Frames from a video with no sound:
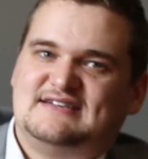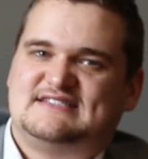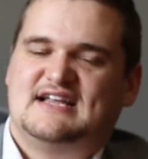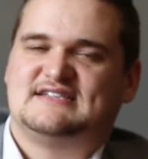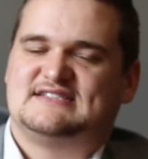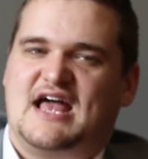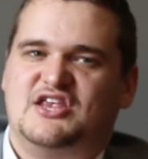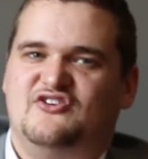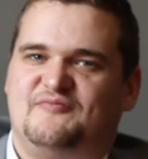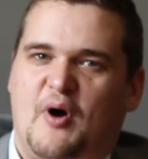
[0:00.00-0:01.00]
And since
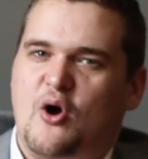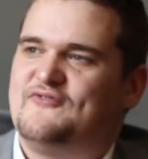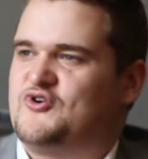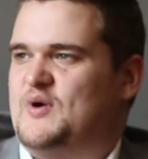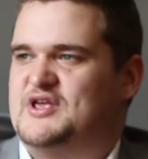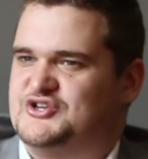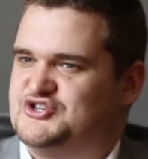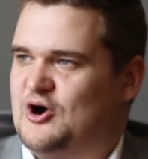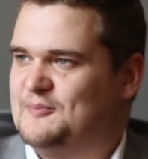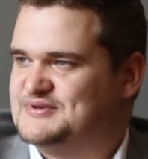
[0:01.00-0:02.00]
then, you've both quit your
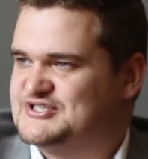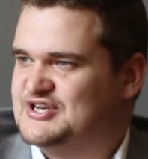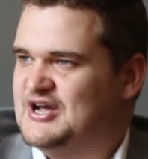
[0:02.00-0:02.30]
jobs.